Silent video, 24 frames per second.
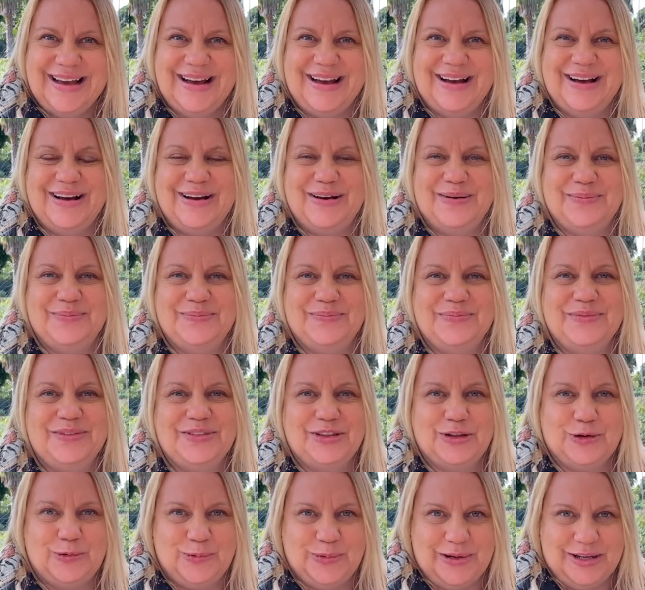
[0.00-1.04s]

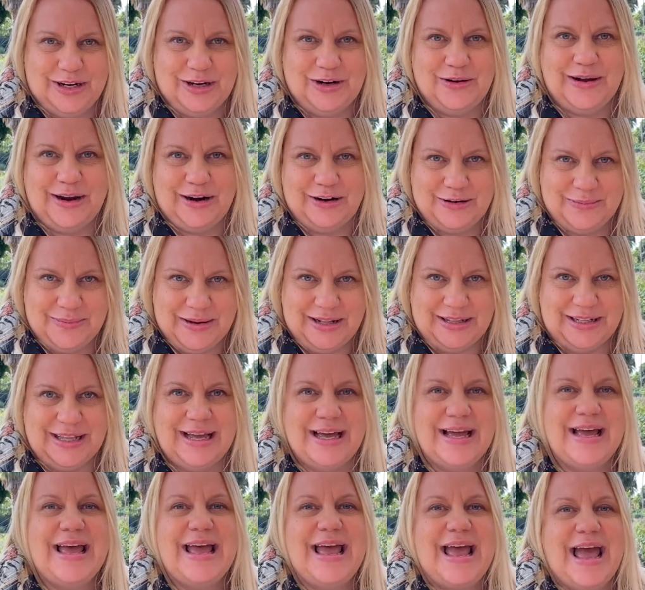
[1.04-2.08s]
the widow
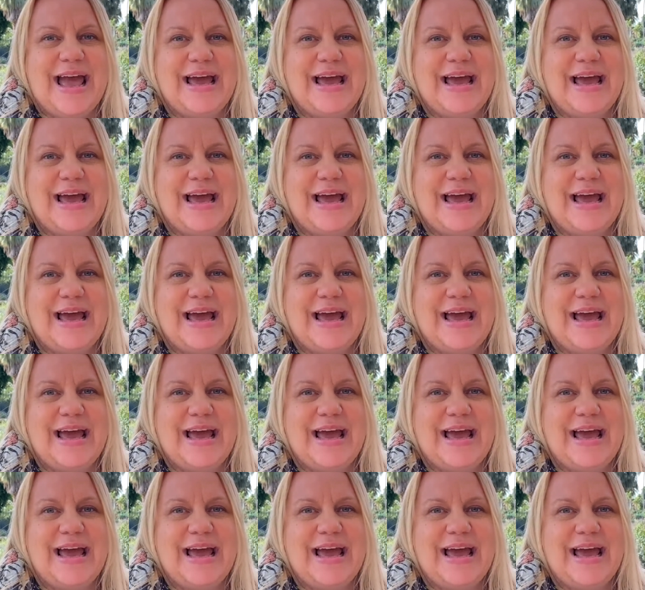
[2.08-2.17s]
Arabella,